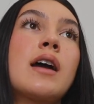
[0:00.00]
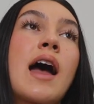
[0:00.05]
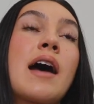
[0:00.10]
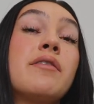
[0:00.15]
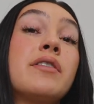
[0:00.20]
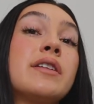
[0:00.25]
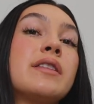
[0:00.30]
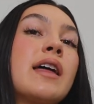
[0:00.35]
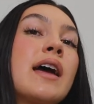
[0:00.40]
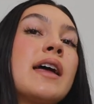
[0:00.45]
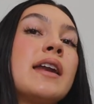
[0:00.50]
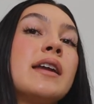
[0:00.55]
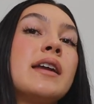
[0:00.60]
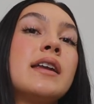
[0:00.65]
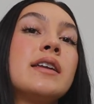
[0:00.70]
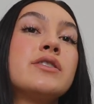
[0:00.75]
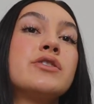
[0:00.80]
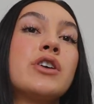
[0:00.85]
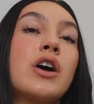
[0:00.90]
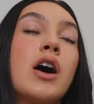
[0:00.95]
having the
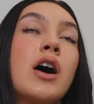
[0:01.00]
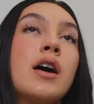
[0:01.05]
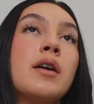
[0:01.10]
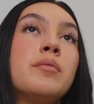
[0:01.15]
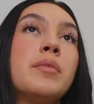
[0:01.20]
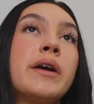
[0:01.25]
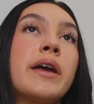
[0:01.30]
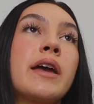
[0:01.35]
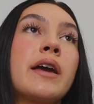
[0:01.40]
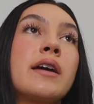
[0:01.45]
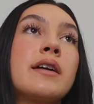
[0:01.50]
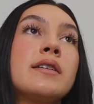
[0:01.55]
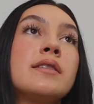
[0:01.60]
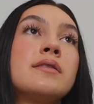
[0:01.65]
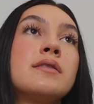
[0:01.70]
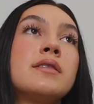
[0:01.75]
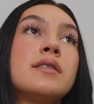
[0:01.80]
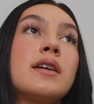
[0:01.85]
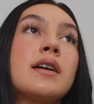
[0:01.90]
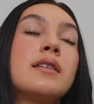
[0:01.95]
editing job
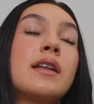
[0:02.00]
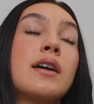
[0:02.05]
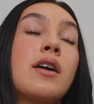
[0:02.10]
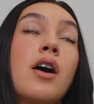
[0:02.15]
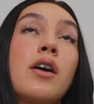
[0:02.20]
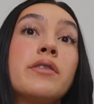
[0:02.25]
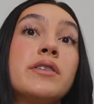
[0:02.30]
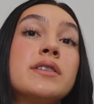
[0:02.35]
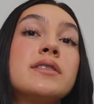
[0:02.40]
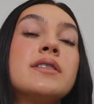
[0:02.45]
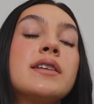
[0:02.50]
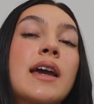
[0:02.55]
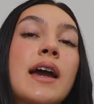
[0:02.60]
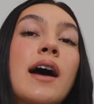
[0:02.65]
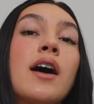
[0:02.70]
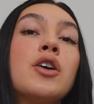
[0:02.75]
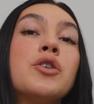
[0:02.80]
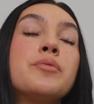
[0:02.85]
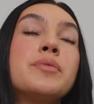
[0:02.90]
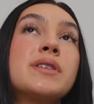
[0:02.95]
and like obviously
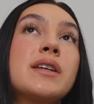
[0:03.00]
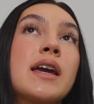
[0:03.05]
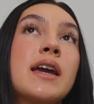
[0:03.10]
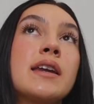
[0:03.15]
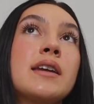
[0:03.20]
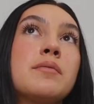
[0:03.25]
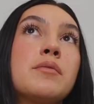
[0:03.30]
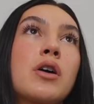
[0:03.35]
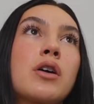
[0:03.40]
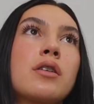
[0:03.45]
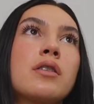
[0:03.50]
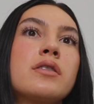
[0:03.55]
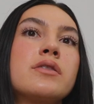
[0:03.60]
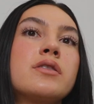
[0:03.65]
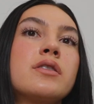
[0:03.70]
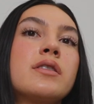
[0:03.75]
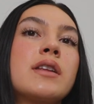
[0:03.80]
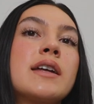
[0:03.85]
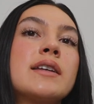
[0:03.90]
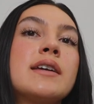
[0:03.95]
helps and I'm not going to
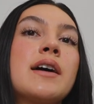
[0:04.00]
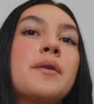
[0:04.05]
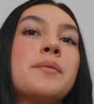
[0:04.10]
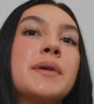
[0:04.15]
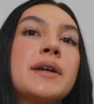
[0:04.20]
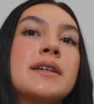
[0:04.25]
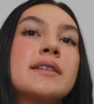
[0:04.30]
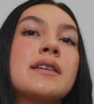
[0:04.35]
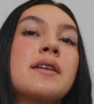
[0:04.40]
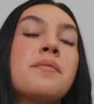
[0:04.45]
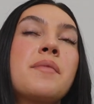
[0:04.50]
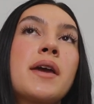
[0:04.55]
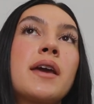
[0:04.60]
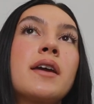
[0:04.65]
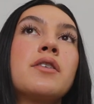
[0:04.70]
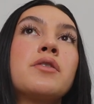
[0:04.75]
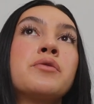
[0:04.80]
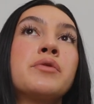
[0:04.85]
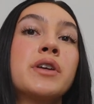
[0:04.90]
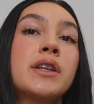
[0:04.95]
turn that down because I
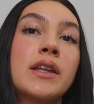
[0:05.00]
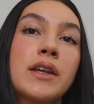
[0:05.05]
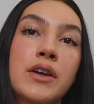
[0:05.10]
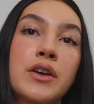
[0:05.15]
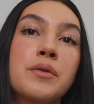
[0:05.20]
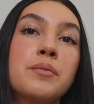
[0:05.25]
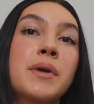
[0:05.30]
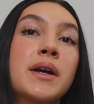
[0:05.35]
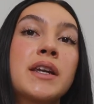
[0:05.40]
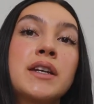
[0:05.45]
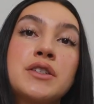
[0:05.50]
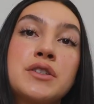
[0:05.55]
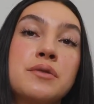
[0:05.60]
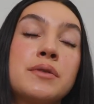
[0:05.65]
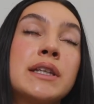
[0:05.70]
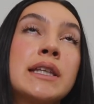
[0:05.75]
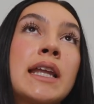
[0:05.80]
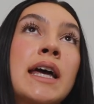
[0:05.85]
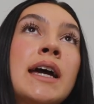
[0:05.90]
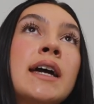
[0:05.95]
make really good money
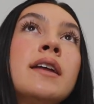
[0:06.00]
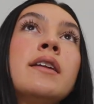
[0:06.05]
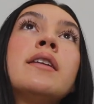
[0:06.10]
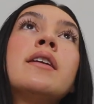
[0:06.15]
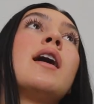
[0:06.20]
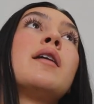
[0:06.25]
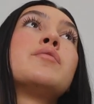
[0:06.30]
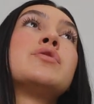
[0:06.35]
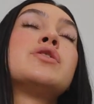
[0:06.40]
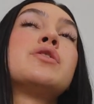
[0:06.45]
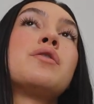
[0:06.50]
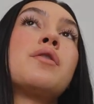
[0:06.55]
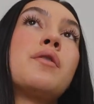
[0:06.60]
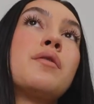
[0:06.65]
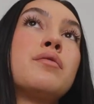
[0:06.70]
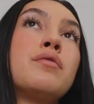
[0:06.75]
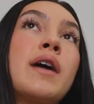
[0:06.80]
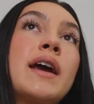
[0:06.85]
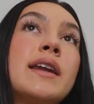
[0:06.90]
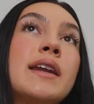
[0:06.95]
doing that um so
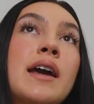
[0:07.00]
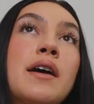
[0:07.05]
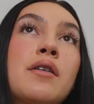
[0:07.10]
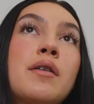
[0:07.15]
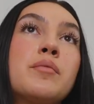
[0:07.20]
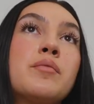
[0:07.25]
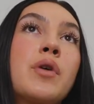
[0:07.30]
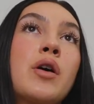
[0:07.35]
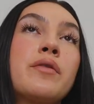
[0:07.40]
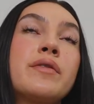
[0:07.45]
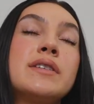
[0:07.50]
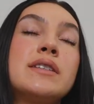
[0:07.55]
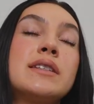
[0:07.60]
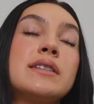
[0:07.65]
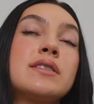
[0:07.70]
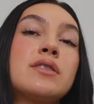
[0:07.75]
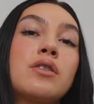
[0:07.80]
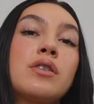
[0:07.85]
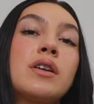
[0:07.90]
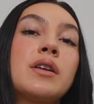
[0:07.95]
right now I'm obviously
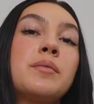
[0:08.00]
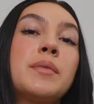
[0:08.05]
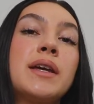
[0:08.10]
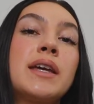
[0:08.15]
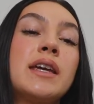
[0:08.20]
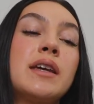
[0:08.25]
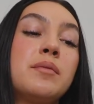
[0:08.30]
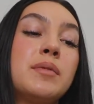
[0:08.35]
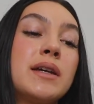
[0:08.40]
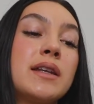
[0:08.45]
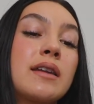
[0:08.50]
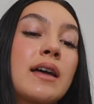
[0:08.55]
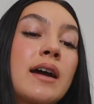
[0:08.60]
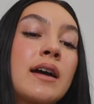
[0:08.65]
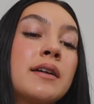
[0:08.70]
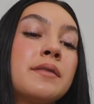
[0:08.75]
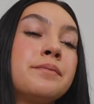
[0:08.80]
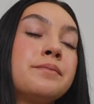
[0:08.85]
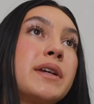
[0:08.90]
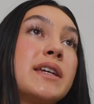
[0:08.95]
still going to be keeping
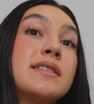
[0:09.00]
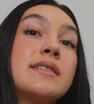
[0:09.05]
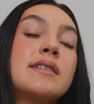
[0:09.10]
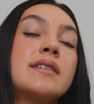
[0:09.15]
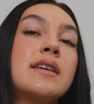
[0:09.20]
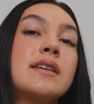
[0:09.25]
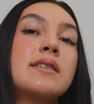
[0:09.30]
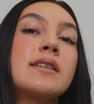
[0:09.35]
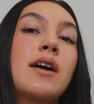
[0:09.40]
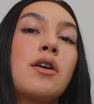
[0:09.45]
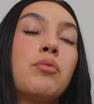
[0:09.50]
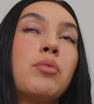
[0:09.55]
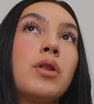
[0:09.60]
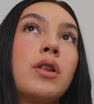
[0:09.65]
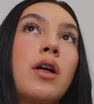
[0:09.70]
that because it does help a